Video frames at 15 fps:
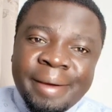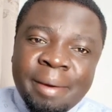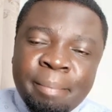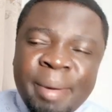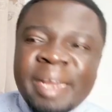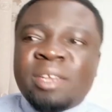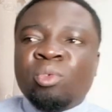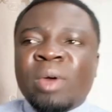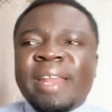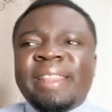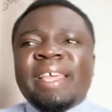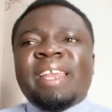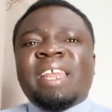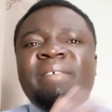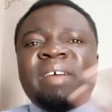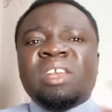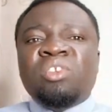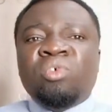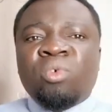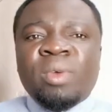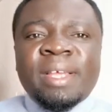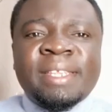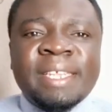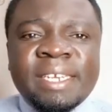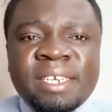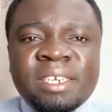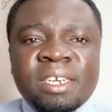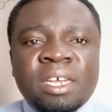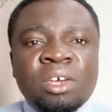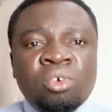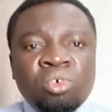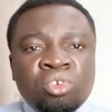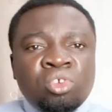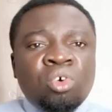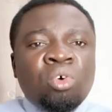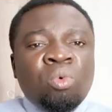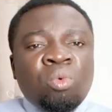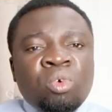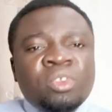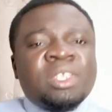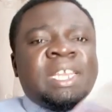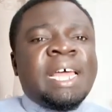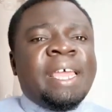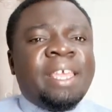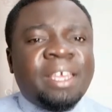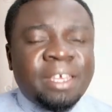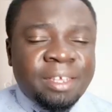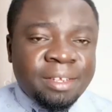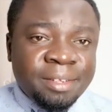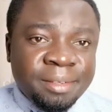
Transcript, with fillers: But what they never knew is that Ruto was lying.